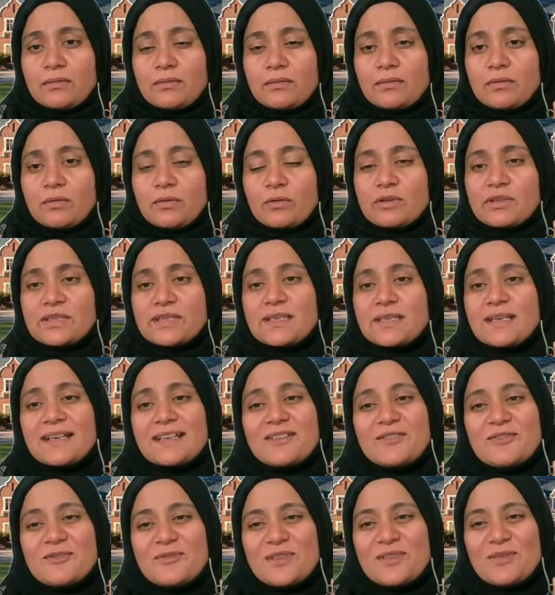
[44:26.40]

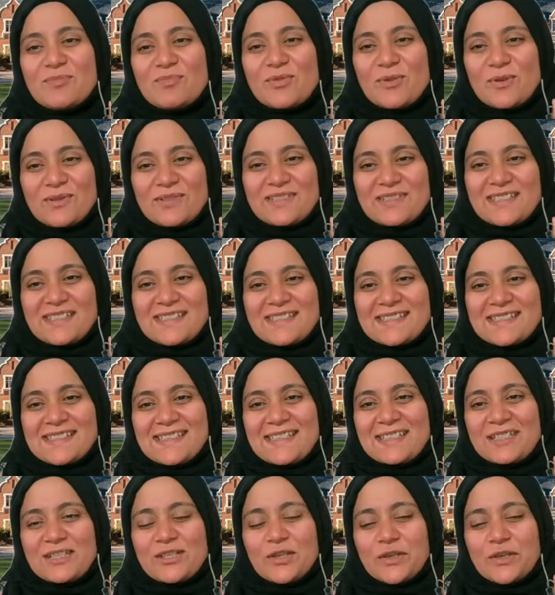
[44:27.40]
Cross-country projects
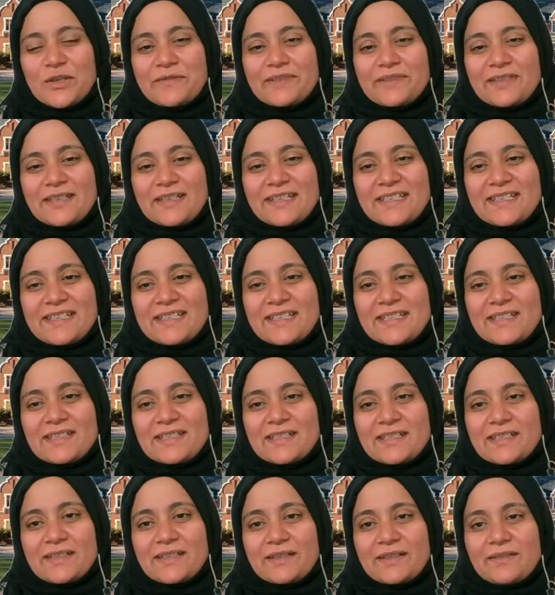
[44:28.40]
in COVID-19
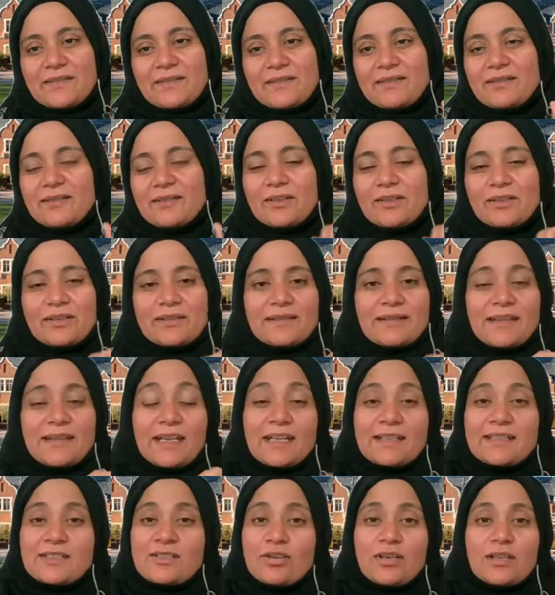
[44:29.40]
scenario. Look,
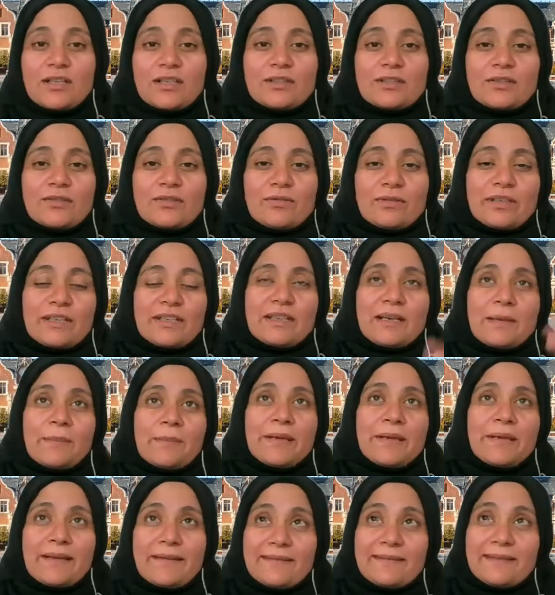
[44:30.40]
it's all going,
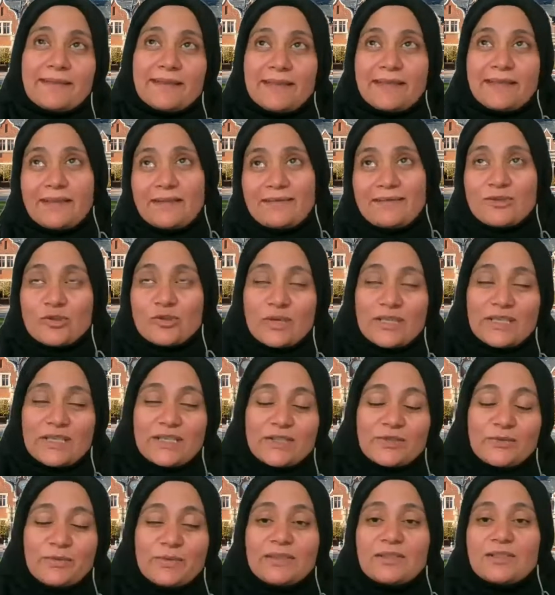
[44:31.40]
apparently
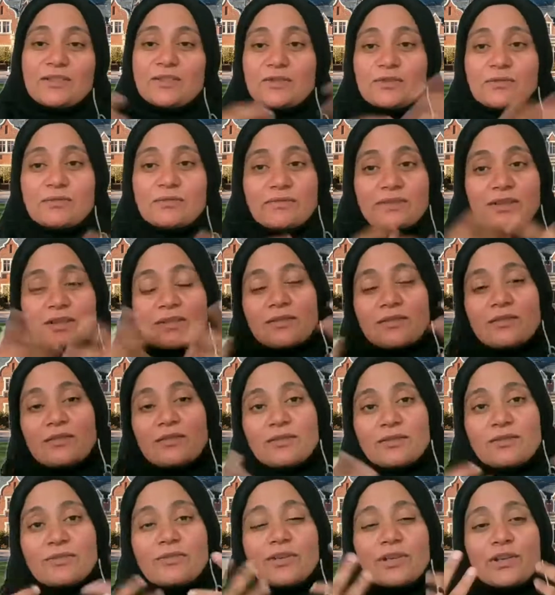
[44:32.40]
2022, we are
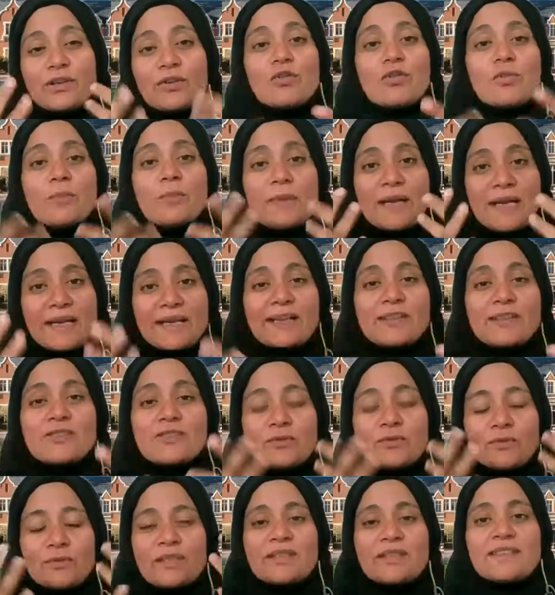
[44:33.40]
all going to go back
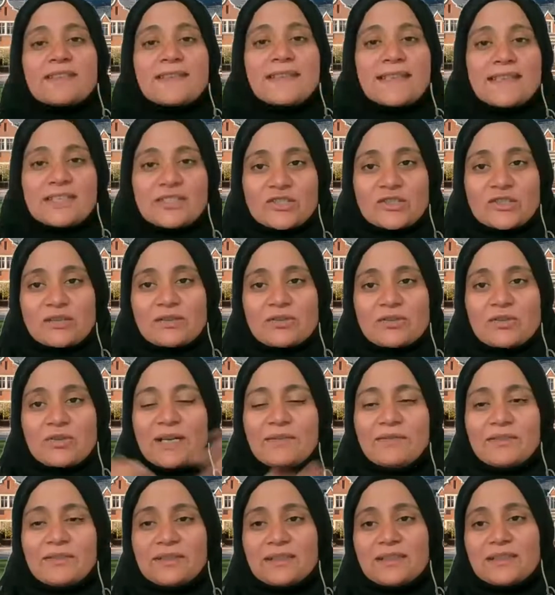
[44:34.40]
to international
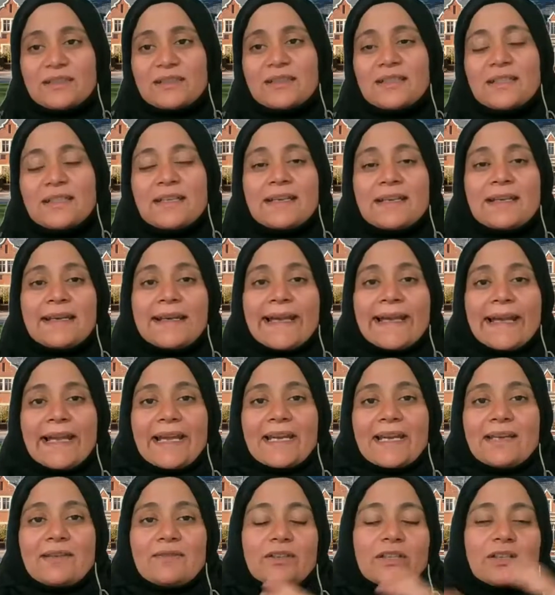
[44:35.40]
travel,
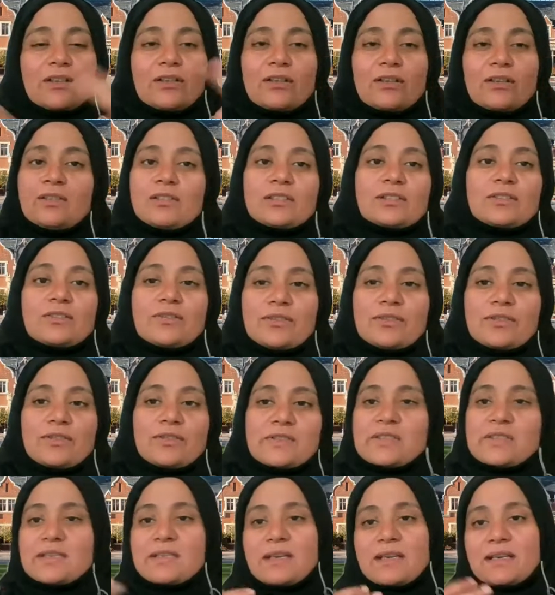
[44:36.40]
and we are all going to
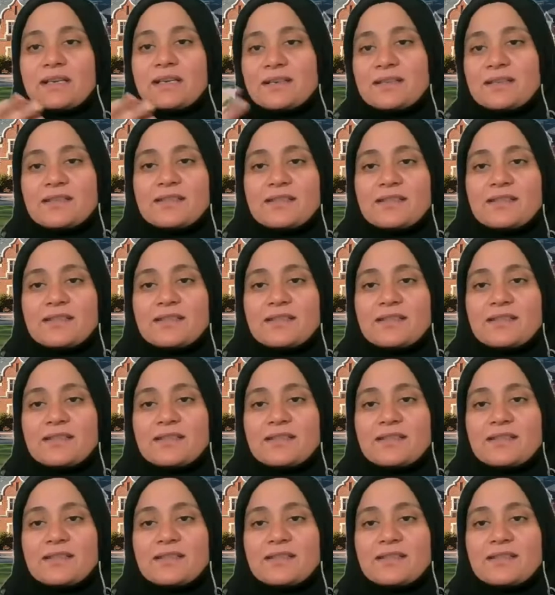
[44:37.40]
start